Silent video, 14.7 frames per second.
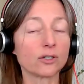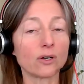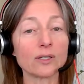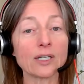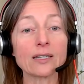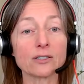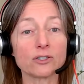
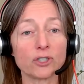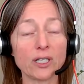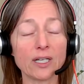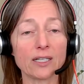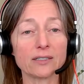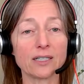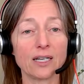totally
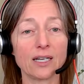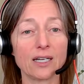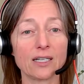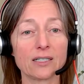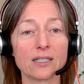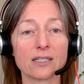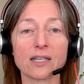legit
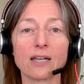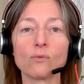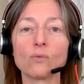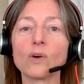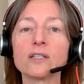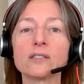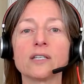to say,
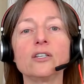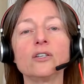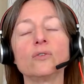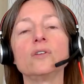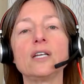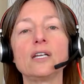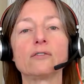what is it
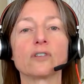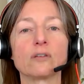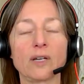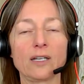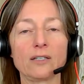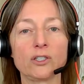you need from me?